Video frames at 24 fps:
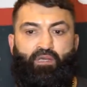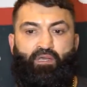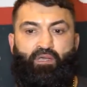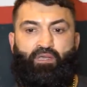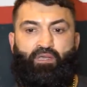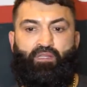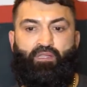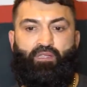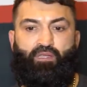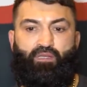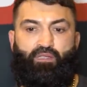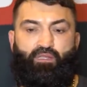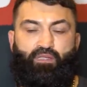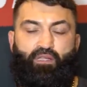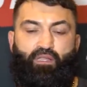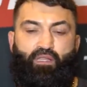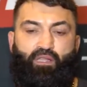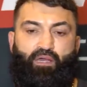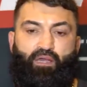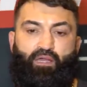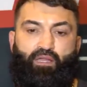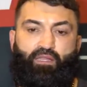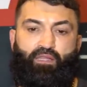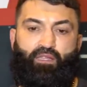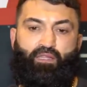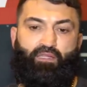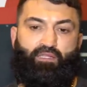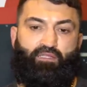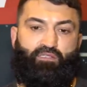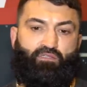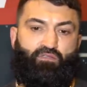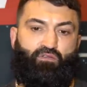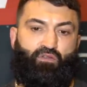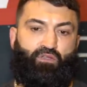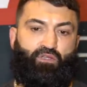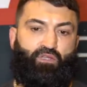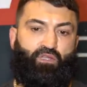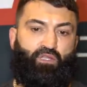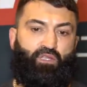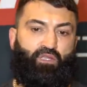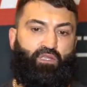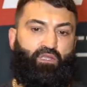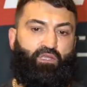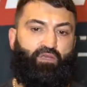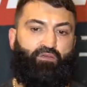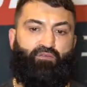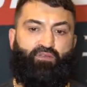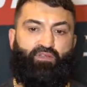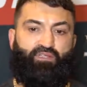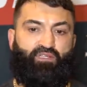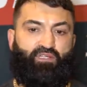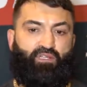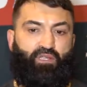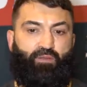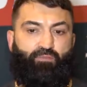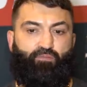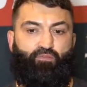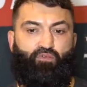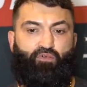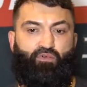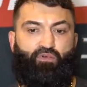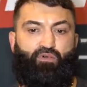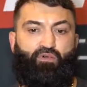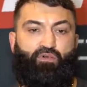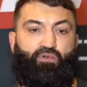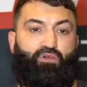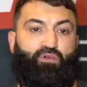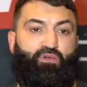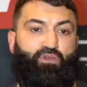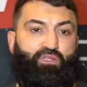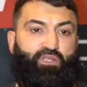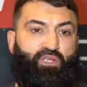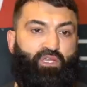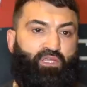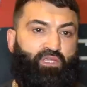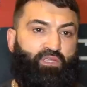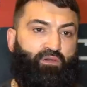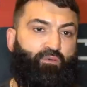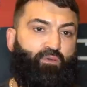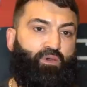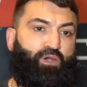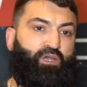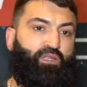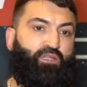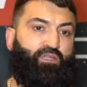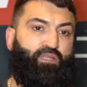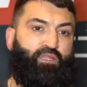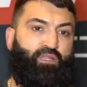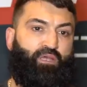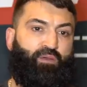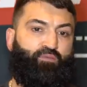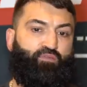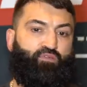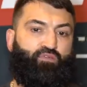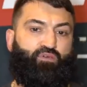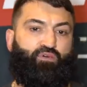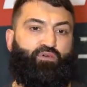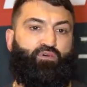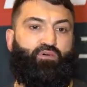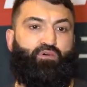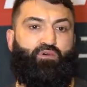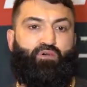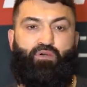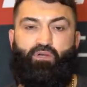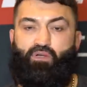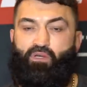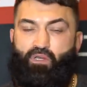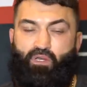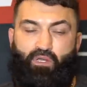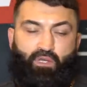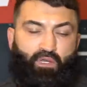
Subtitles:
line, and it's totally everything up to Dana White and up to